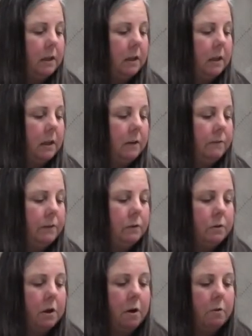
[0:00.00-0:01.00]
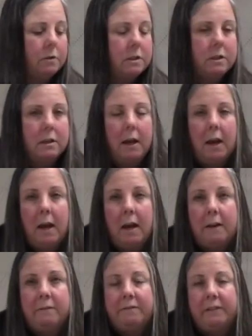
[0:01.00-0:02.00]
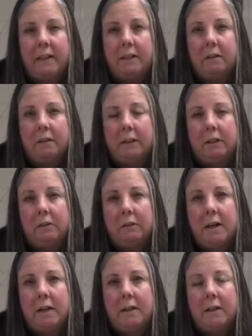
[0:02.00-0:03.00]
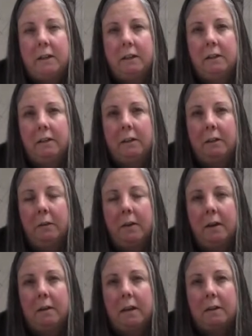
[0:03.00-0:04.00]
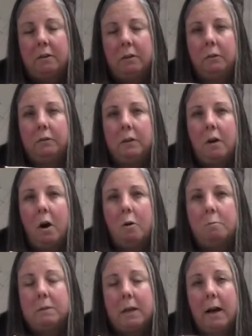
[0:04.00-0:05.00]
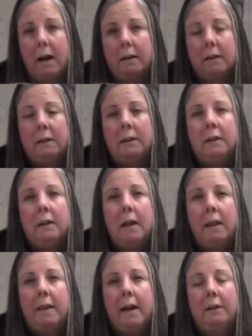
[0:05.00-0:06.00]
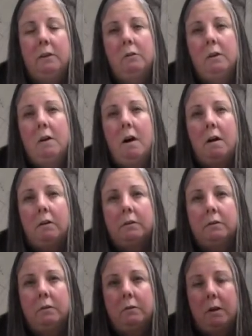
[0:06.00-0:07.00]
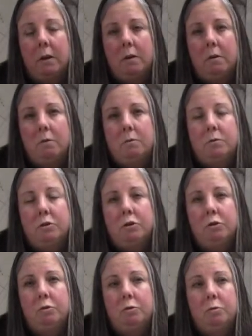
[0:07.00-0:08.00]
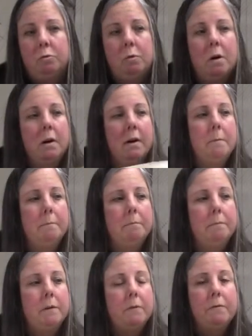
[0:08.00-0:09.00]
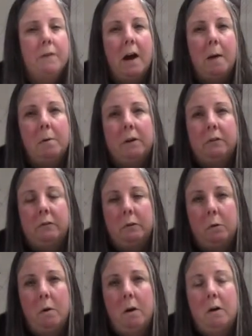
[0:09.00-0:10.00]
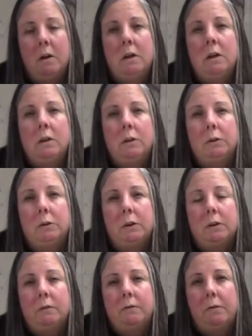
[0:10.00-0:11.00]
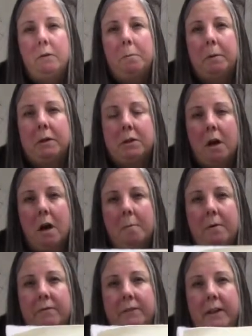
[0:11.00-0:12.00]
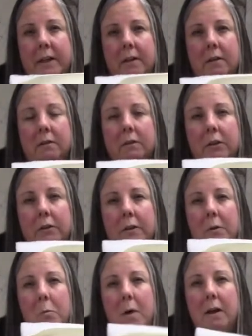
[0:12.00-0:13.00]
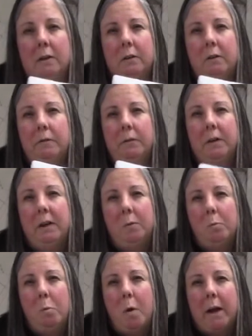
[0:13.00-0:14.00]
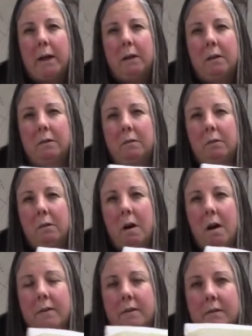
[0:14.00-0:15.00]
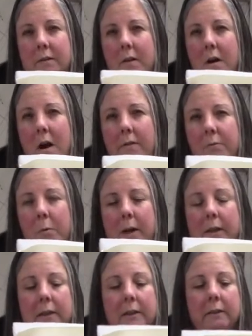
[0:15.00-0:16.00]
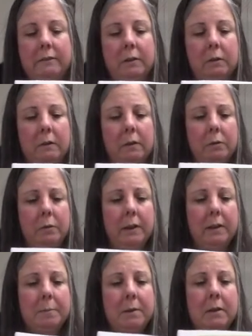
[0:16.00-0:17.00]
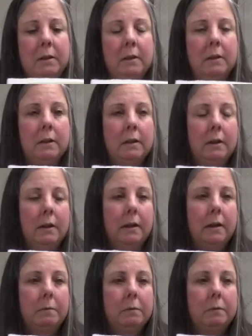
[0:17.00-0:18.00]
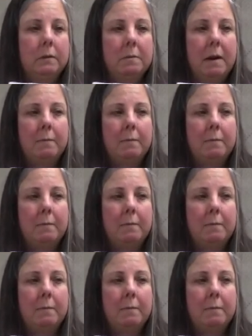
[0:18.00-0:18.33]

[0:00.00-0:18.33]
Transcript: If you don't have flannel inner lining, you know, that's used in home dec, then you can also go to your fabric store, look for pajama flannel. You're going to want to look for like white, or this is an off-white. I love using cream. Sometimes